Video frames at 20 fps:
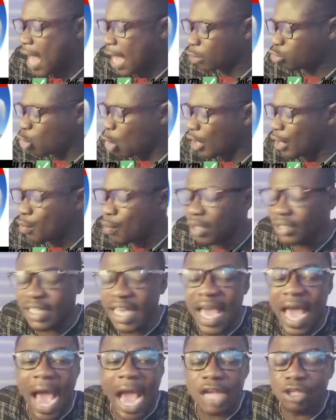a ton
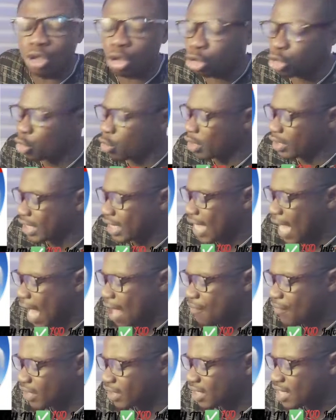was a
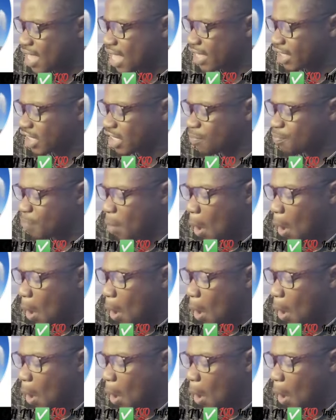hydrogeological investigation